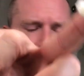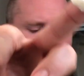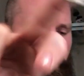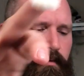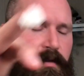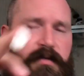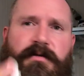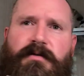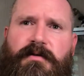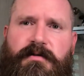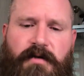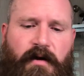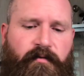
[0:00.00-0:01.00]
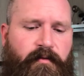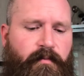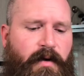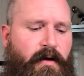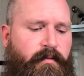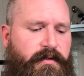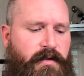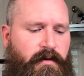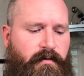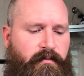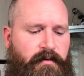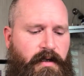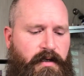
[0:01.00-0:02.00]
You know, this is a softer balm. It's not
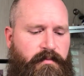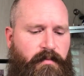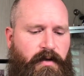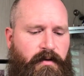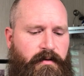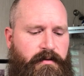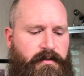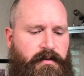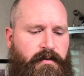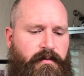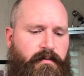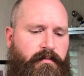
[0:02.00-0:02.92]
going to take as much.